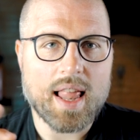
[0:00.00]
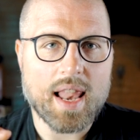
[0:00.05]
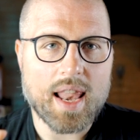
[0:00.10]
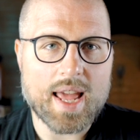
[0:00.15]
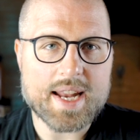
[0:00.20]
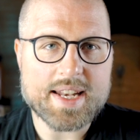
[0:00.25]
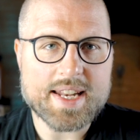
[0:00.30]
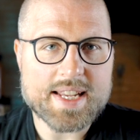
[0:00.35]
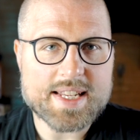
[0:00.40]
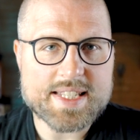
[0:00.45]

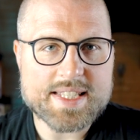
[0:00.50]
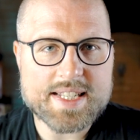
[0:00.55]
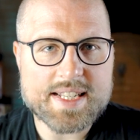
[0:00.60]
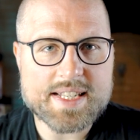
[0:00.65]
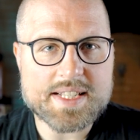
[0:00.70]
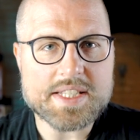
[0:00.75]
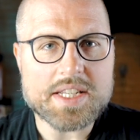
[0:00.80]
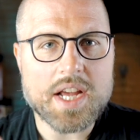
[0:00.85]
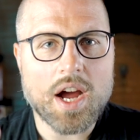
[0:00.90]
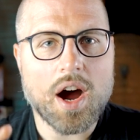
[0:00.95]
Latex
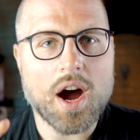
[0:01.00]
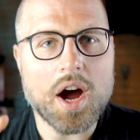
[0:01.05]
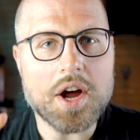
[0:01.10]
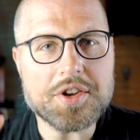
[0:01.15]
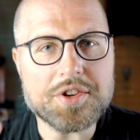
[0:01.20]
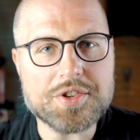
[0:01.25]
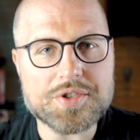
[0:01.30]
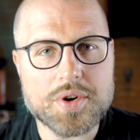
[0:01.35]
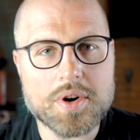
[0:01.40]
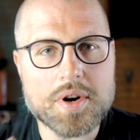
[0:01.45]
seals
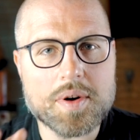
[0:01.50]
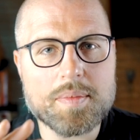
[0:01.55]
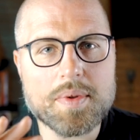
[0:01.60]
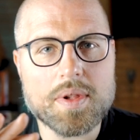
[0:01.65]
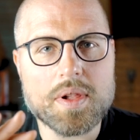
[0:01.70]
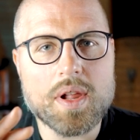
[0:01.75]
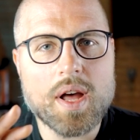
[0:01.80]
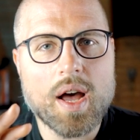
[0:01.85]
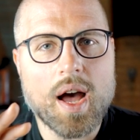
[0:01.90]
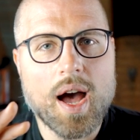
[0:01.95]
are
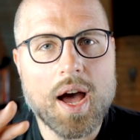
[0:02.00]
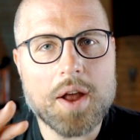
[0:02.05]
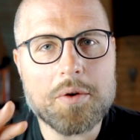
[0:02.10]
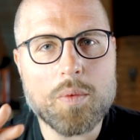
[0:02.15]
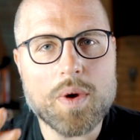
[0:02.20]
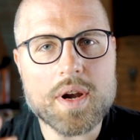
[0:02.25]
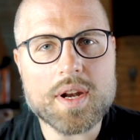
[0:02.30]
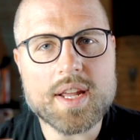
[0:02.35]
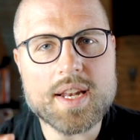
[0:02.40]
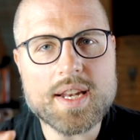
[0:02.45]
durable and
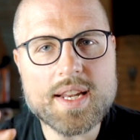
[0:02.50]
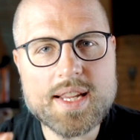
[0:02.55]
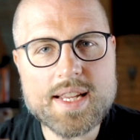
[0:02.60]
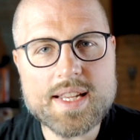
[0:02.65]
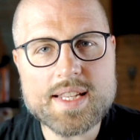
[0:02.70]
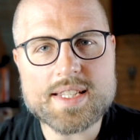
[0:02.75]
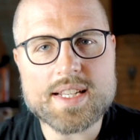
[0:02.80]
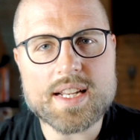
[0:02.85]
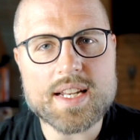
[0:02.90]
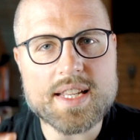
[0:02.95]
one can
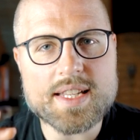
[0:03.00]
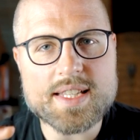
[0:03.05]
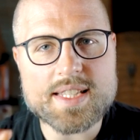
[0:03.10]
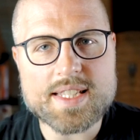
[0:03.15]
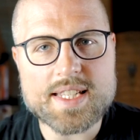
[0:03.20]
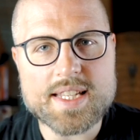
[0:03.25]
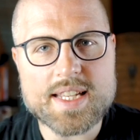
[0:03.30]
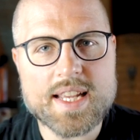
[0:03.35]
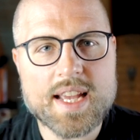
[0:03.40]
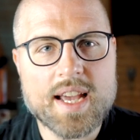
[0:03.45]
easily
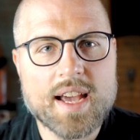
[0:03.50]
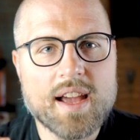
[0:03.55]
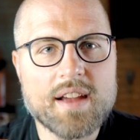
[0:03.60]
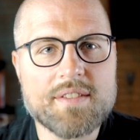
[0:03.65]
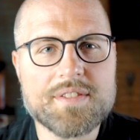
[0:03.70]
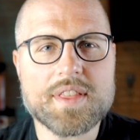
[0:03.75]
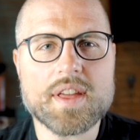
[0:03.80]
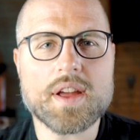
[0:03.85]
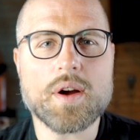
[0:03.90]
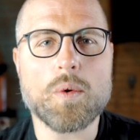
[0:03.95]
see
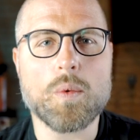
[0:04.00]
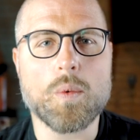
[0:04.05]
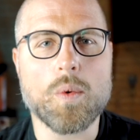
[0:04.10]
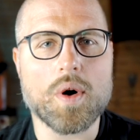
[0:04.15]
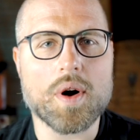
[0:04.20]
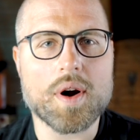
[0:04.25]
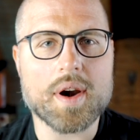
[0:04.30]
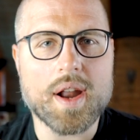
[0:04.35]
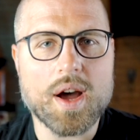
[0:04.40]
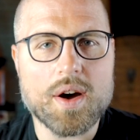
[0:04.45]
if they are
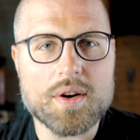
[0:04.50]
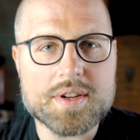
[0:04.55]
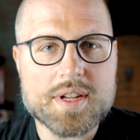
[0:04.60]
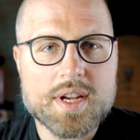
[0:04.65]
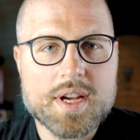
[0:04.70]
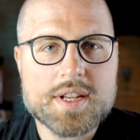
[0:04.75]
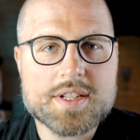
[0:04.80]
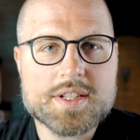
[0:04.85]
worn out,